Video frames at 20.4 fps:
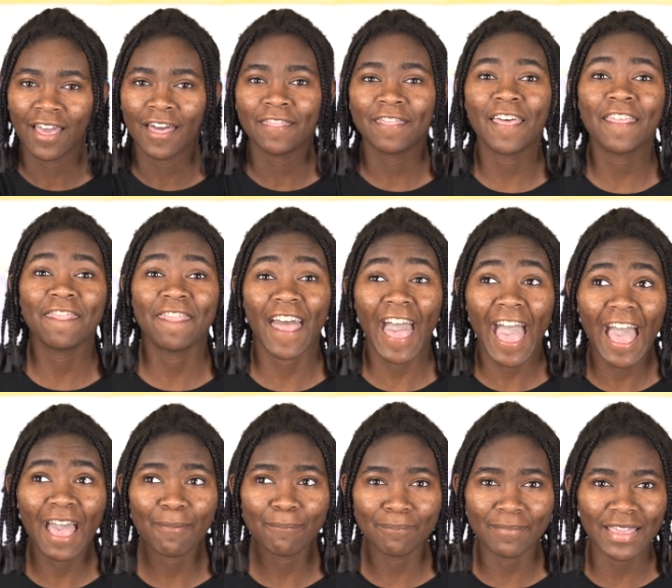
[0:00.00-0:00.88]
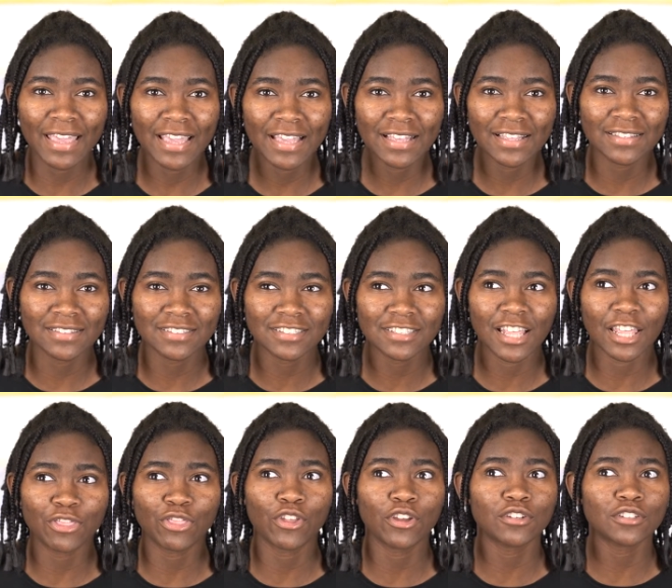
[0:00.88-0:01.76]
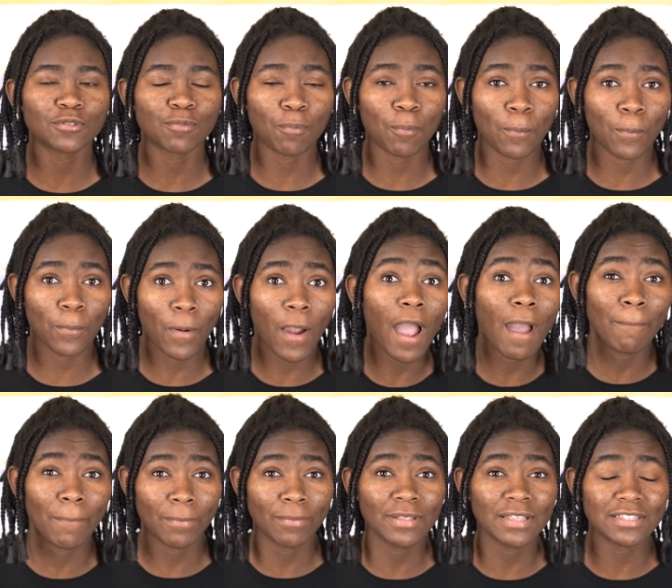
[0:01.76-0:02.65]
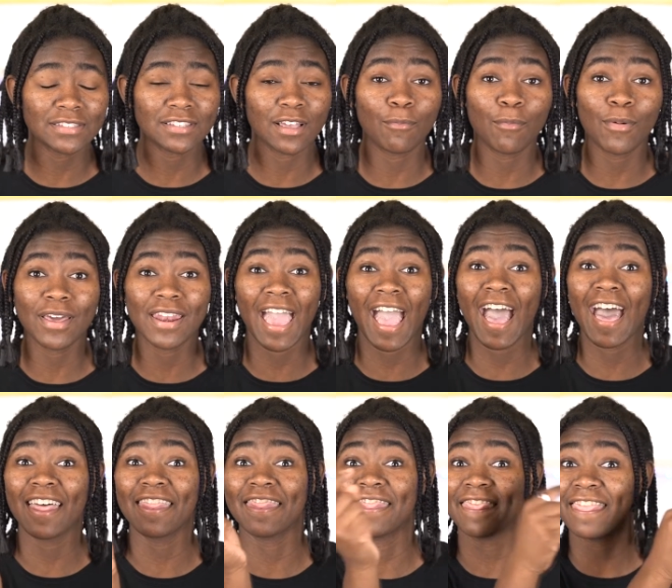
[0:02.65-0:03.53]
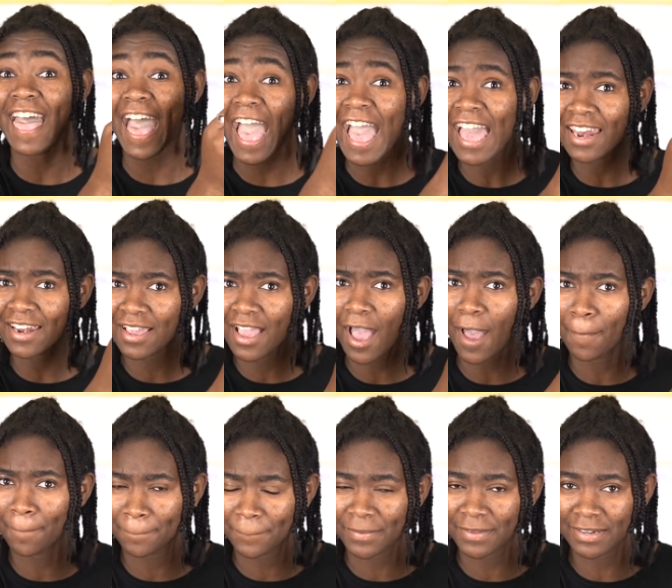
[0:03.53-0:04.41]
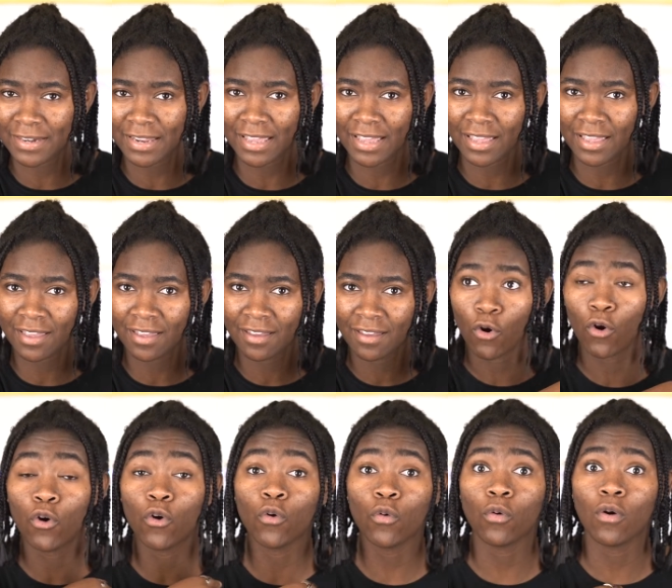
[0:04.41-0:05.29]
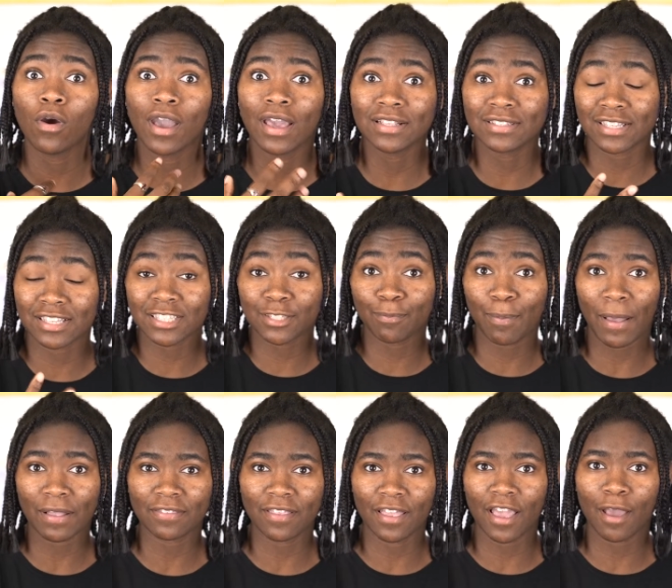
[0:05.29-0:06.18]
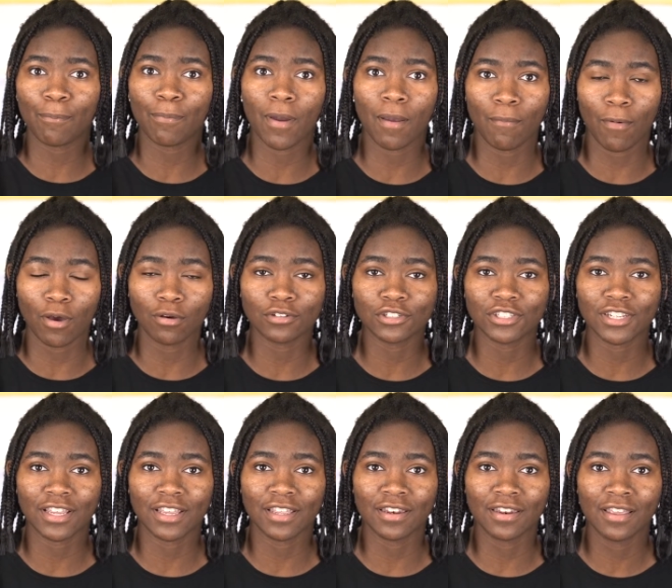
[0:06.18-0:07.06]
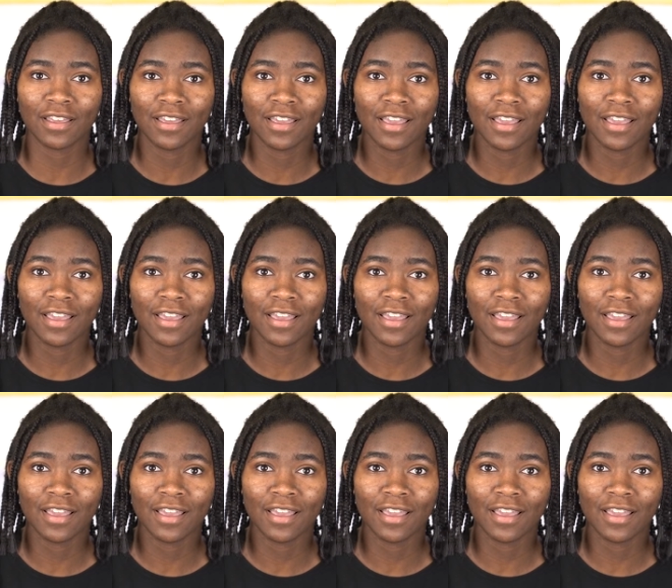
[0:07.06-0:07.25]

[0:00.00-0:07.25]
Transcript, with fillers: then that means that there's probably someone at that company who is expecting a promotion